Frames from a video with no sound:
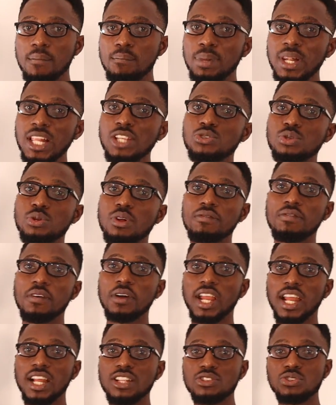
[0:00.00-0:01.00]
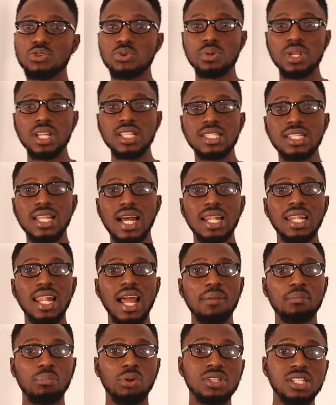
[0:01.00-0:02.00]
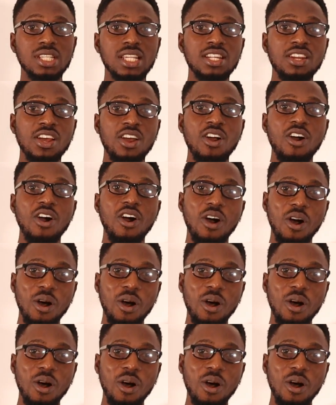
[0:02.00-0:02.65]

Please do not forget to hit that like button.